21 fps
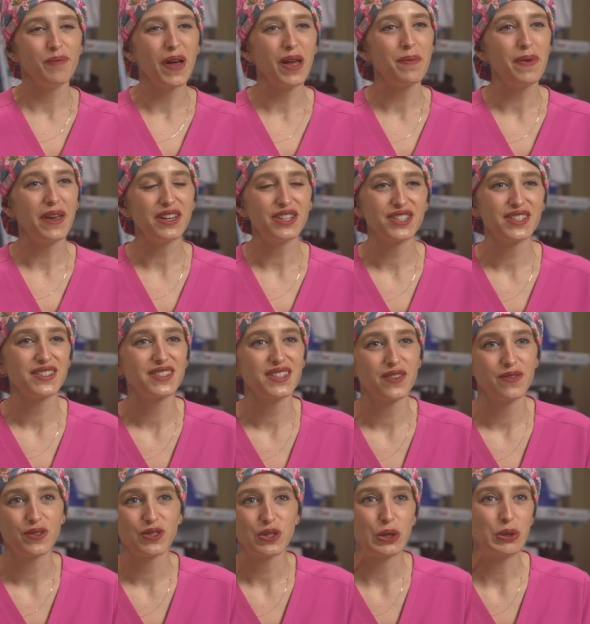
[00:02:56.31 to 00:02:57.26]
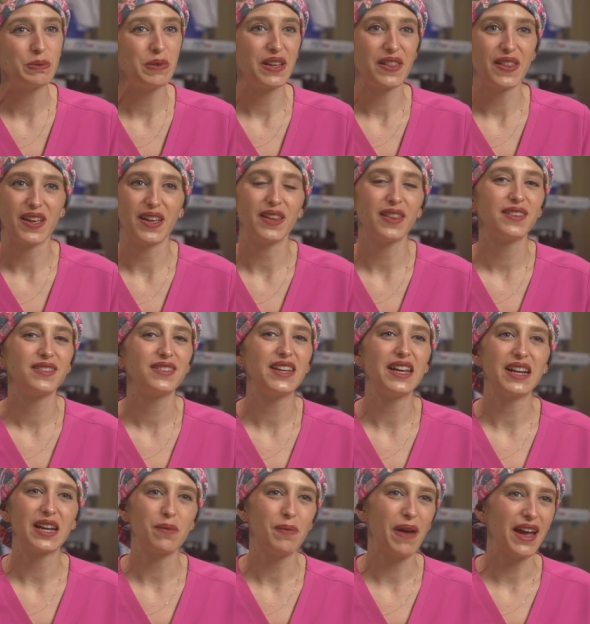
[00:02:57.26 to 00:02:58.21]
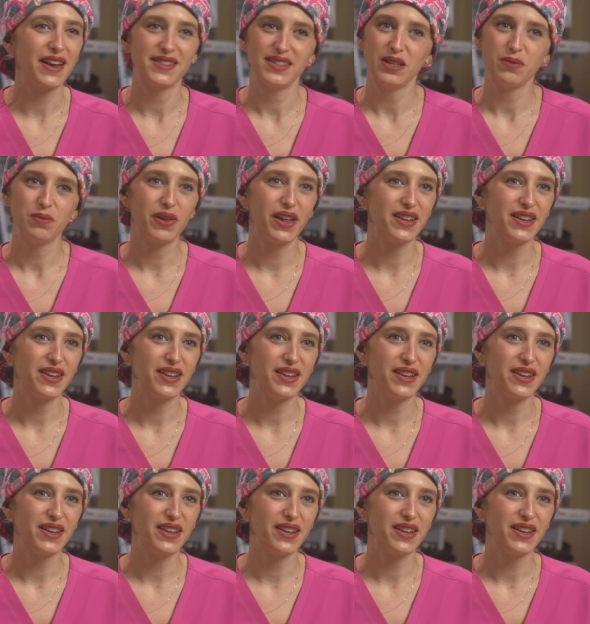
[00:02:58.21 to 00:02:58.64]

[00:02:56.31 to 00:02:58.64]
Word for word: My patients have told me that getting a MagSeed